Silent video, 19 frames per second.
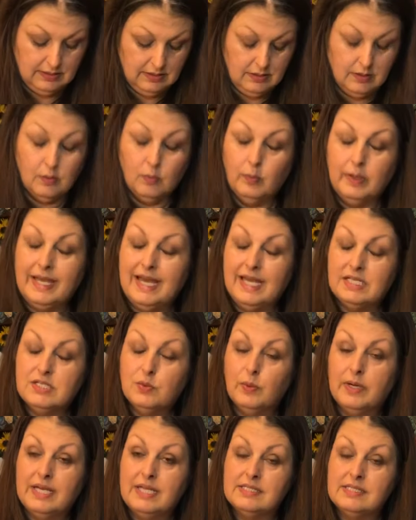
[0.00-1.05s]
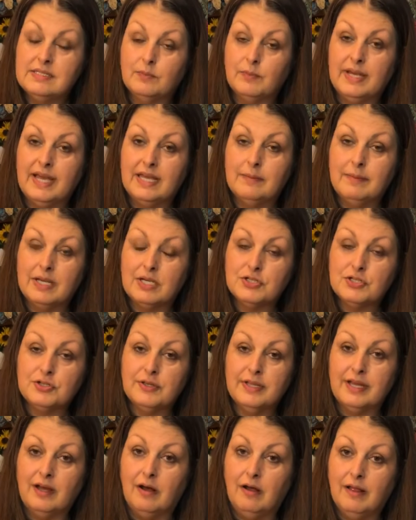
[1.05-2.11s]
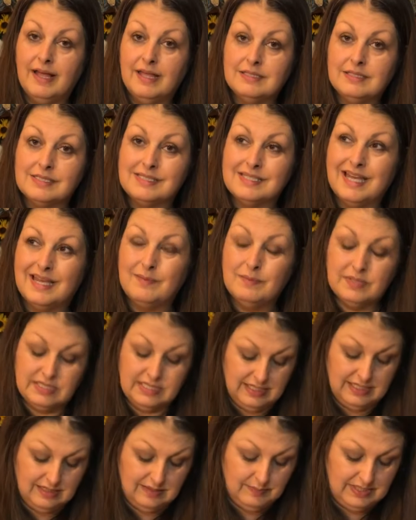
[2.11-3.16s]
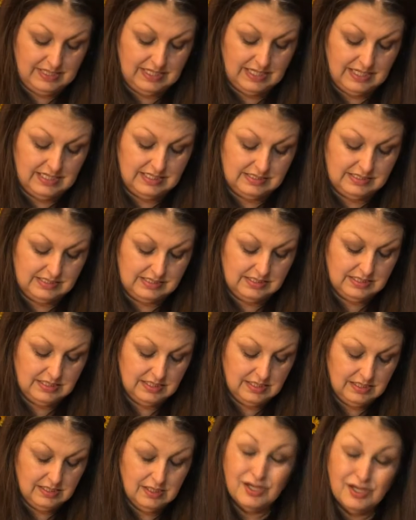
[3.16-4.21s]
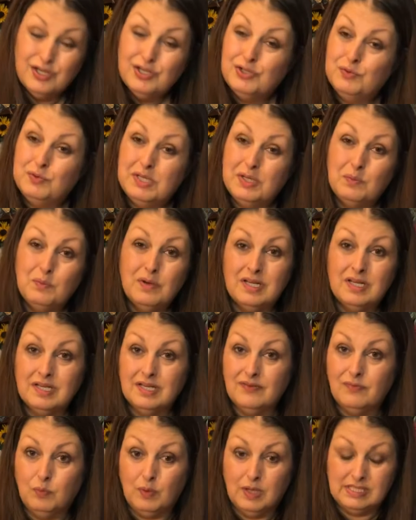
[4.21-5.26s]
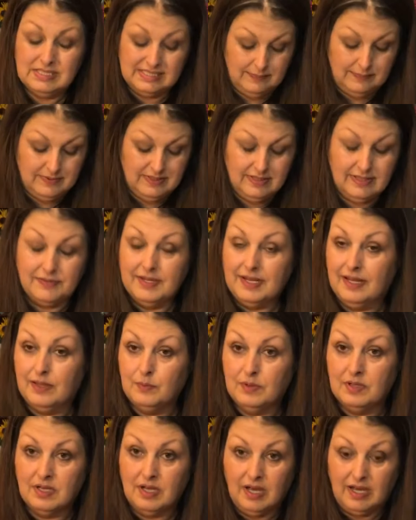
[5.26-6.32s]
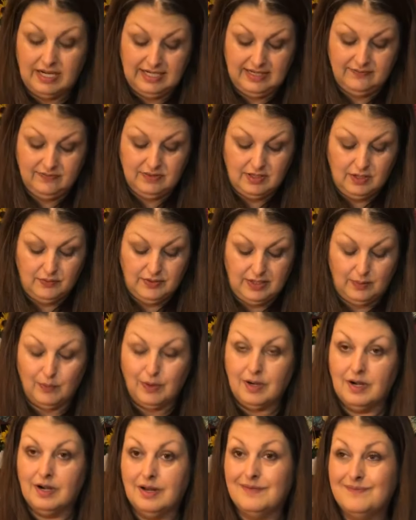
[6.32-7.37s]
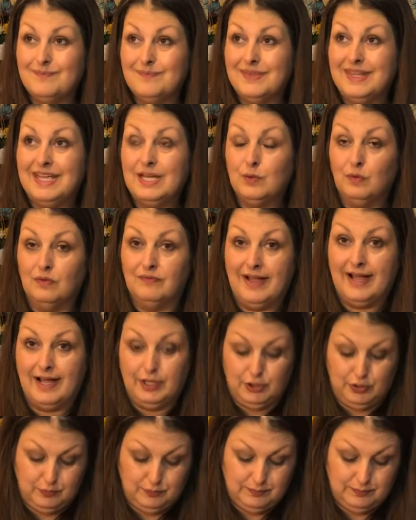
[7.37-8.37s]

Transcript: We had twins, and we had to make sure they all had the same thing because you didn't want to give one something that the other one got, even though they were equal value.